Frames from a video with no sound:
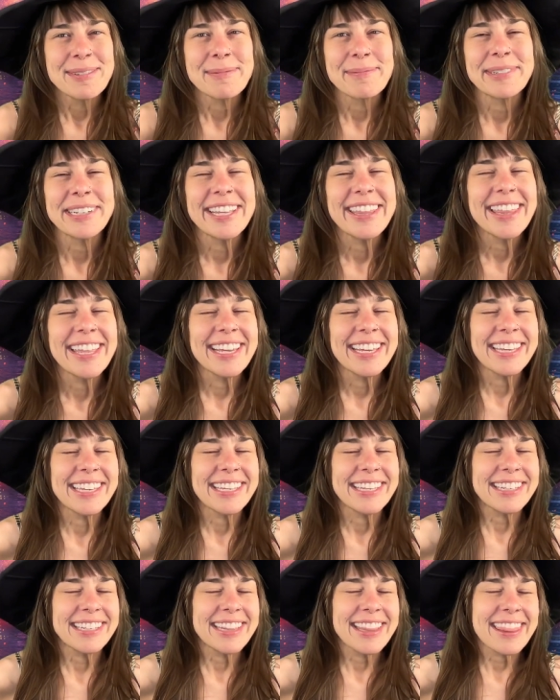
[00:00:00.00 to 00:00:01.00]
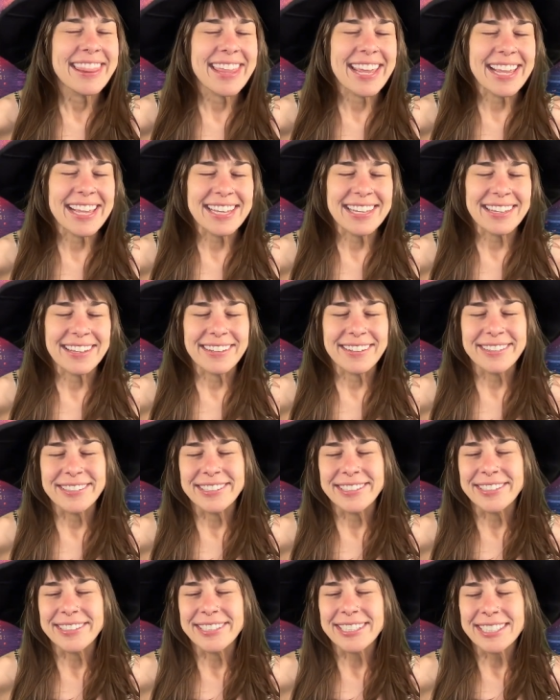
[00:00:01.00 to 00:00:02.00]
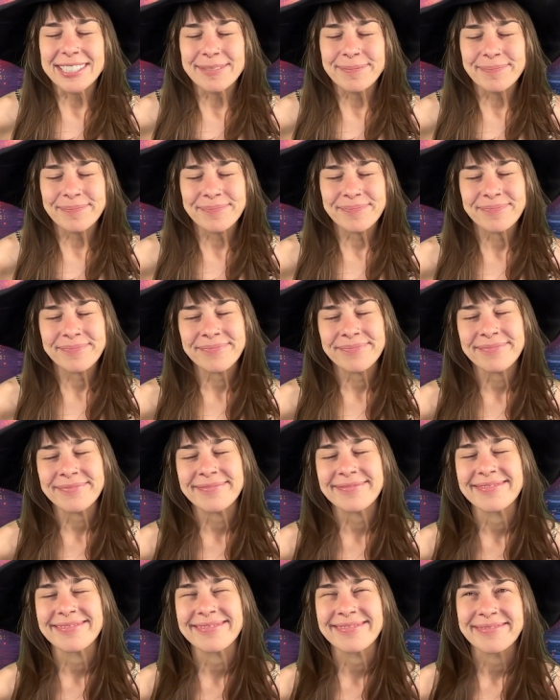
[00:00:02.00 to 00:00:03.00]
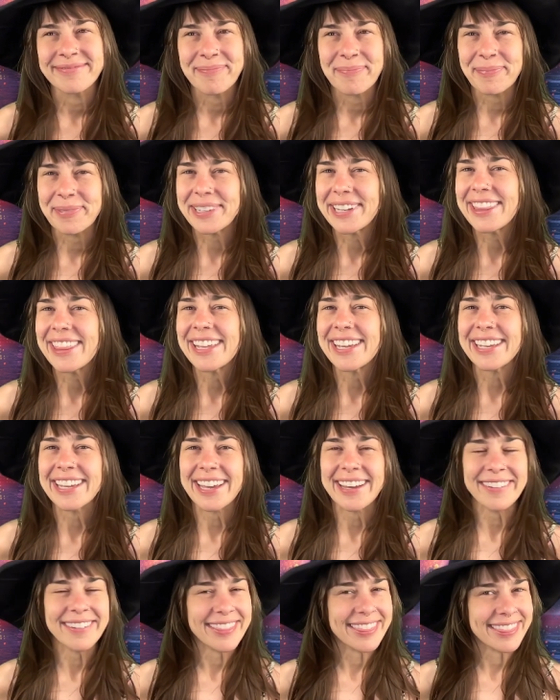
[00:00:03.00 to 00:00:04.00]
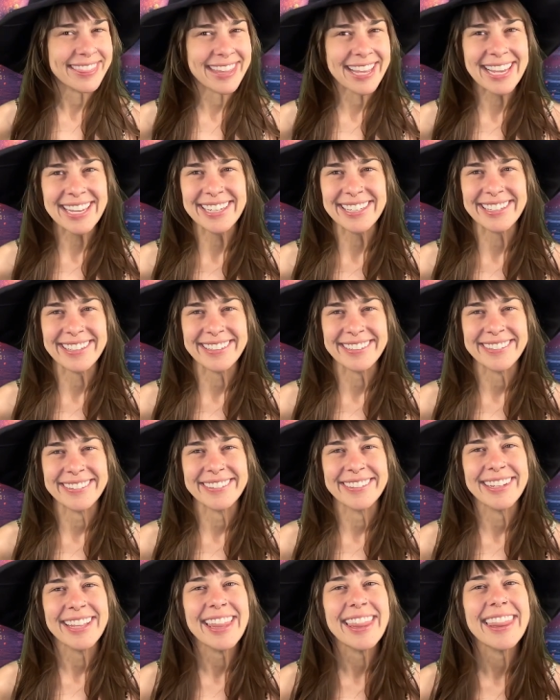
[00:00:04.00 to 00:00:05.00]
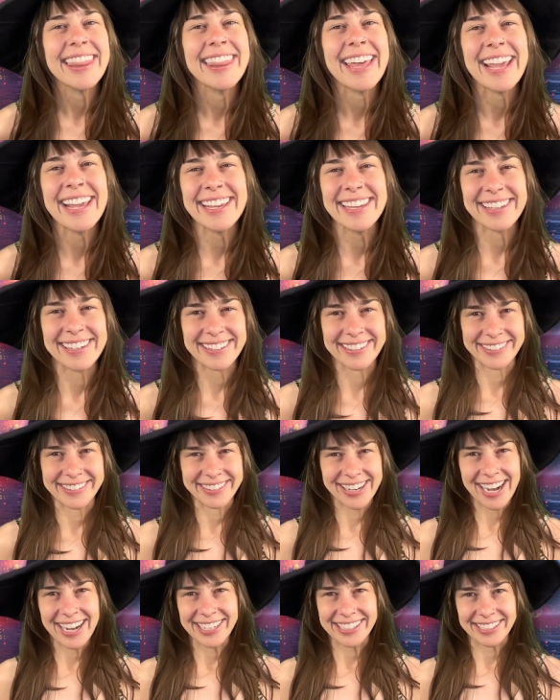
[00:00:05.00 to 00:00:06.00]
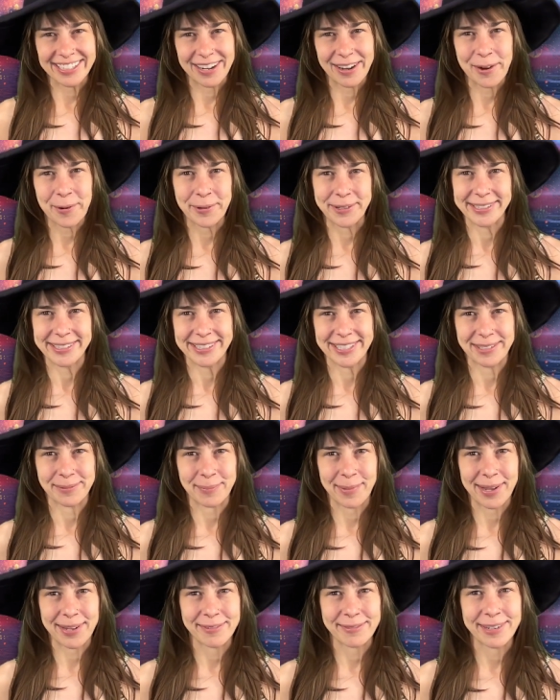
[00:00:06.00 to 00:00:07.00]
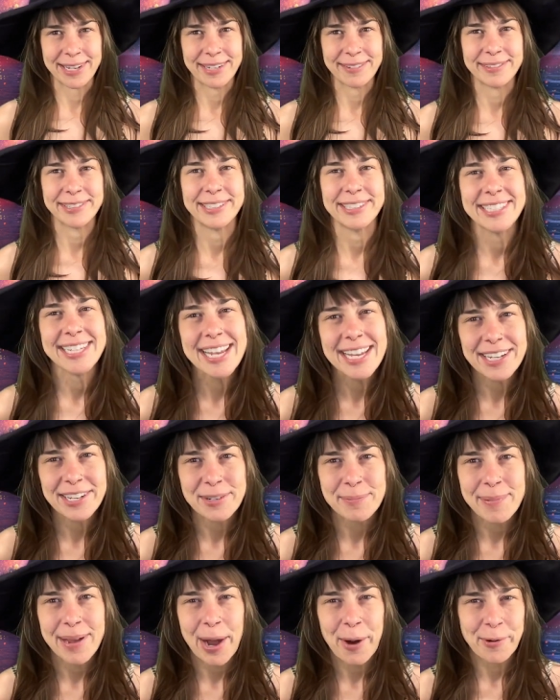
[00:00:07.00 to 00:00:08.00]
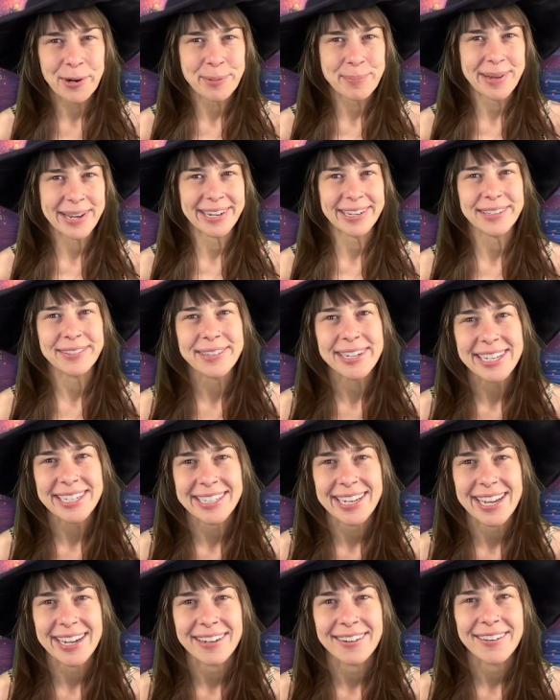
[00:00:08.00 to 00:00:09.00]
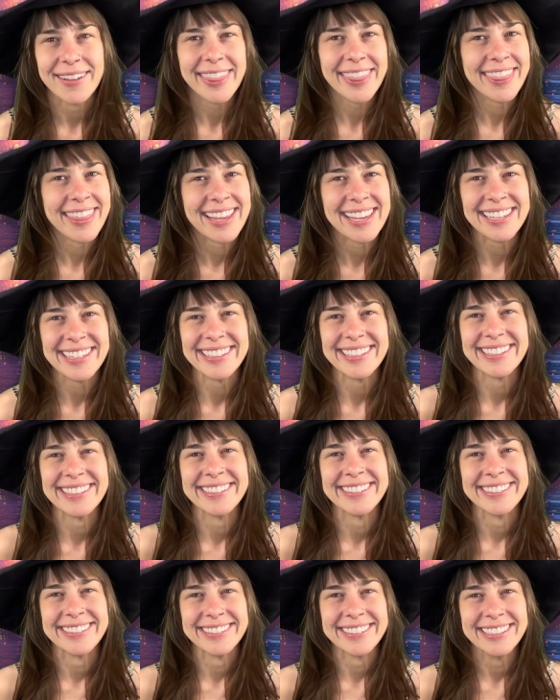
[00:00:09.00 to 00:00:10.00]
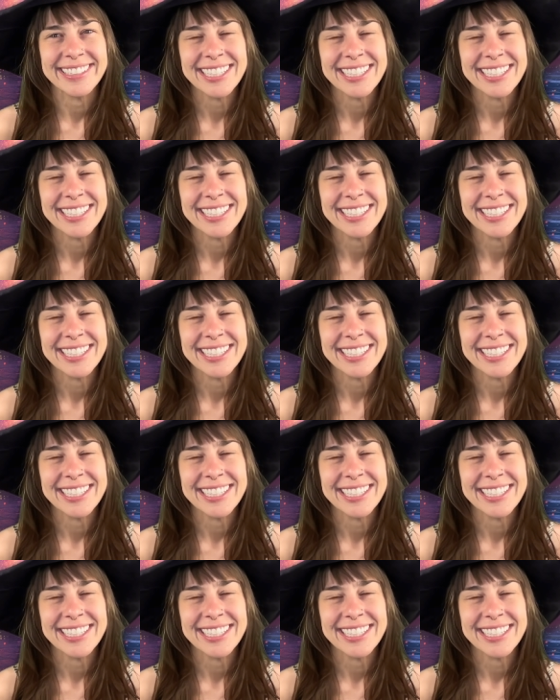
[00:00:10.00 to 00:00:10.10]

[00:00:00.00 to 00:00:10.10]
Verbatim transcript: Breathing in, thank you. Breathing out, thank you. Thank you. I know it's in my favor. Take your power back right now. Thank you.